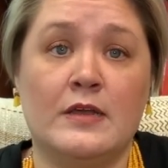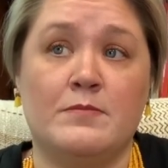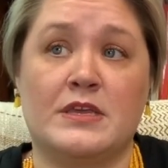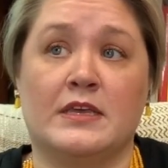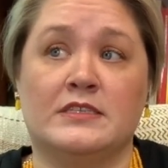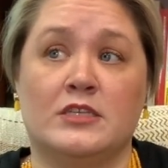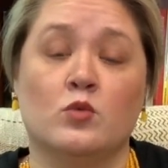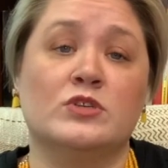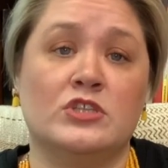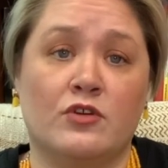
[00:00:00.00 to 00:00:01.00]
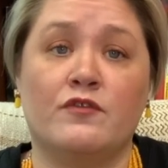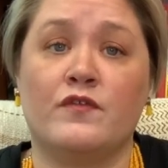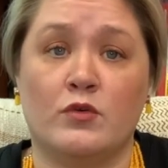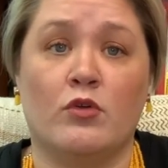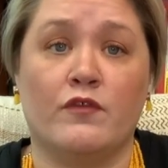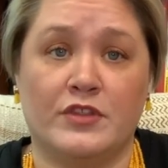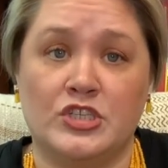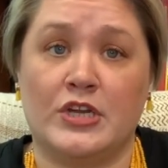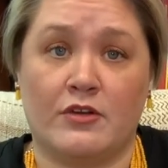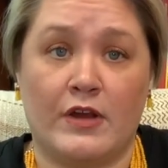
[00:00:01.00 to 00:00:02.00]
because there was no fuel for the
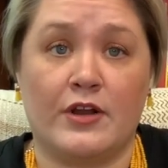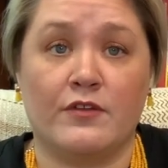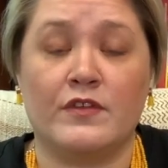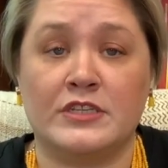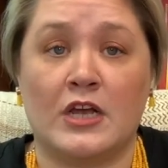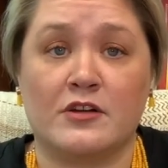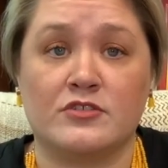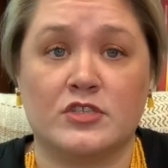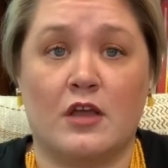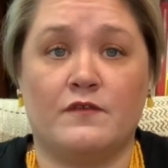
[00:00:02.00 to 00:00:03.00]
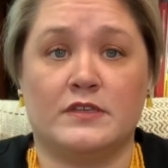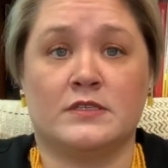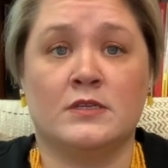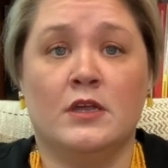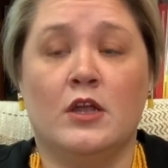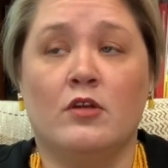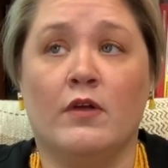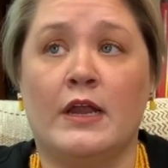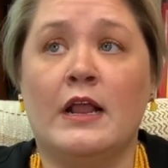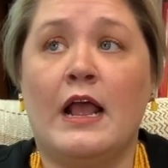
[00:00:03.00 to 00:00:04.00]
generator for the doctor's office,
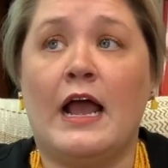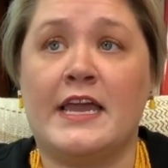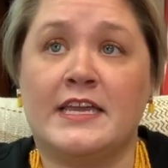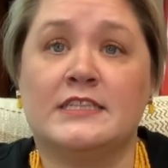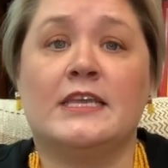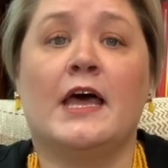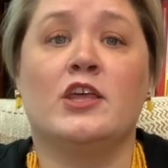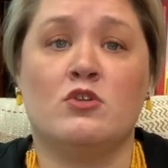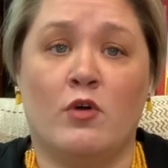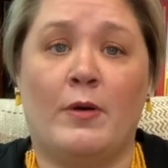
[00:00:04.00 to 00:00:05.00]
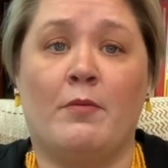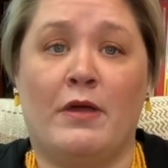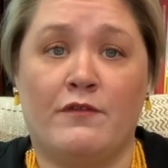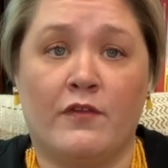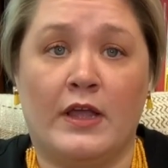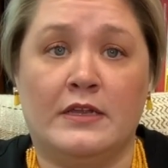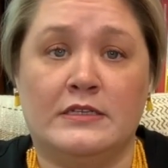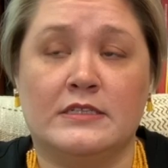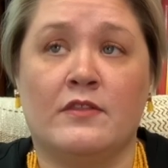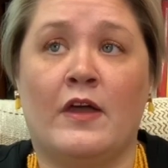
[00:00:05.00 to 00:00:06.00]
right? I can tell you about my
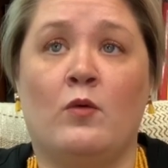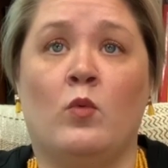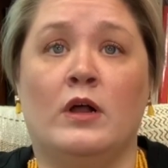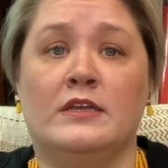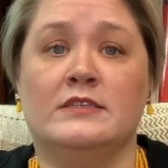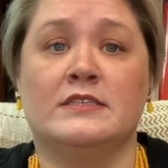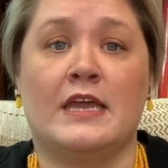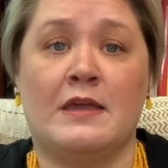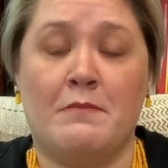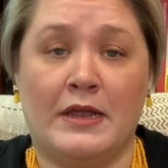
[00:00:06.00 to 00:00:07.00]
friend that was a